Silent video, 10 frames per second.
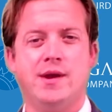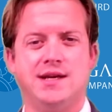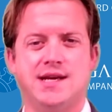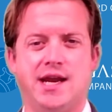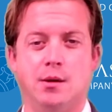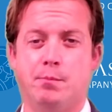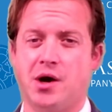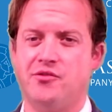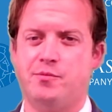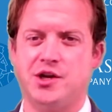We
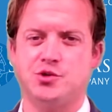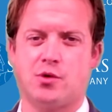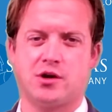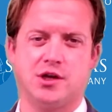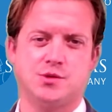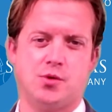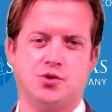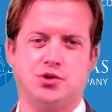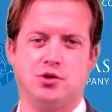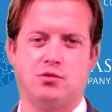maintain above benchmark
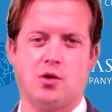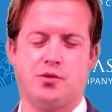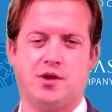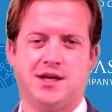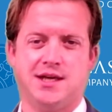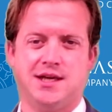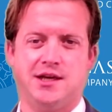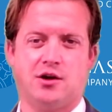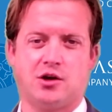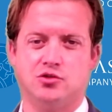exposure to growth
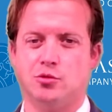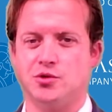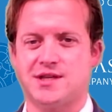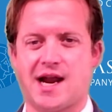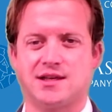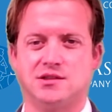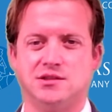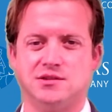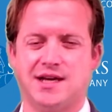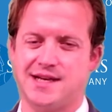in our global
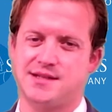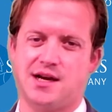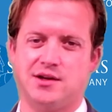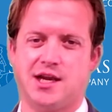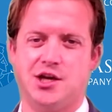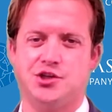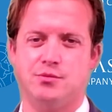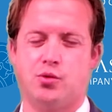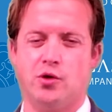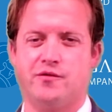tactical asset
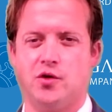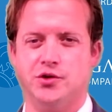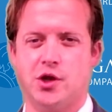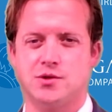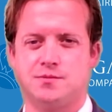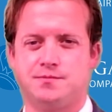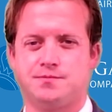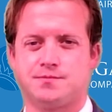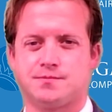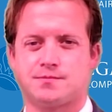allocation
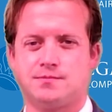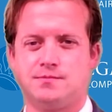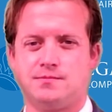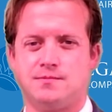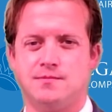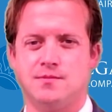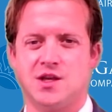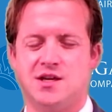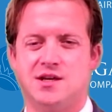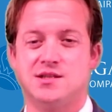portfolios.
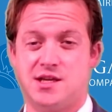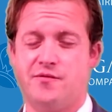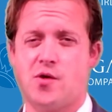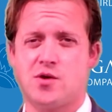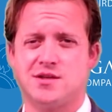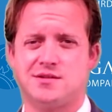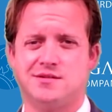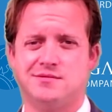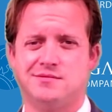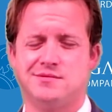Stay
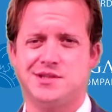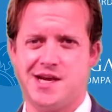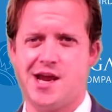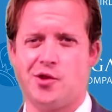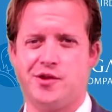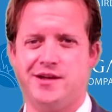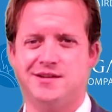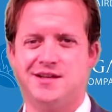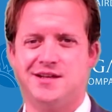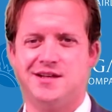focused, stay
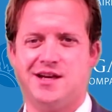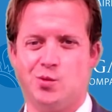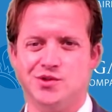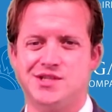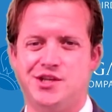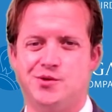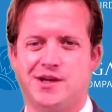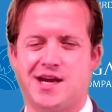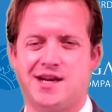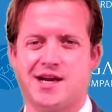healthy, and we'll
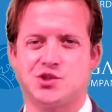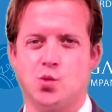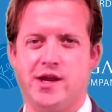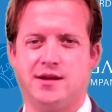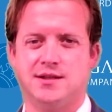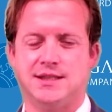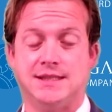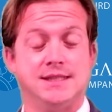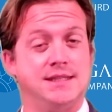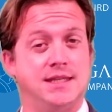see you again next
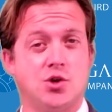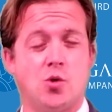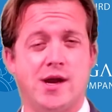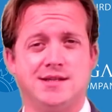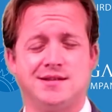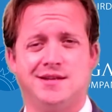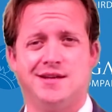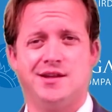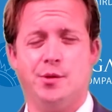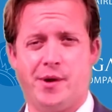week. As
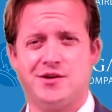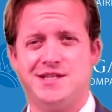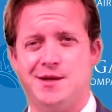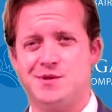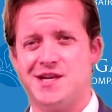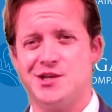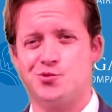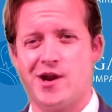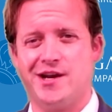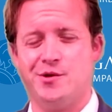always, the Baird team
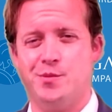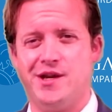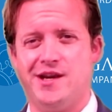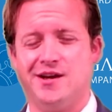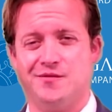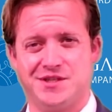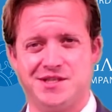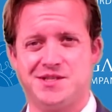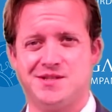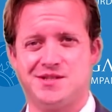stands ready to be
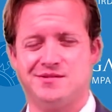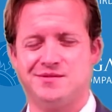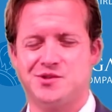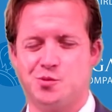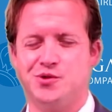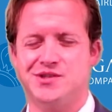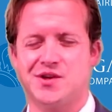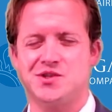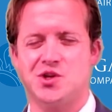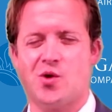of assistance, so
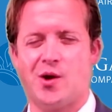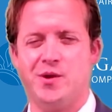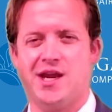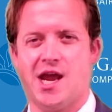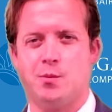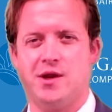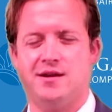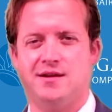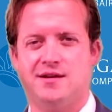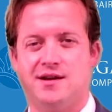please let us know how we
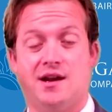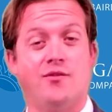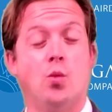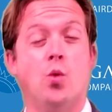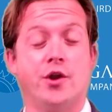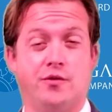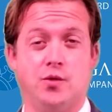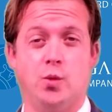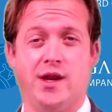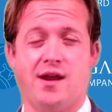can be, and have a
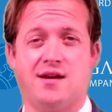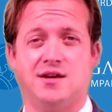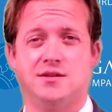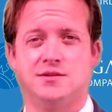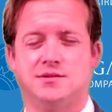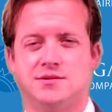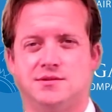wonderful weekend.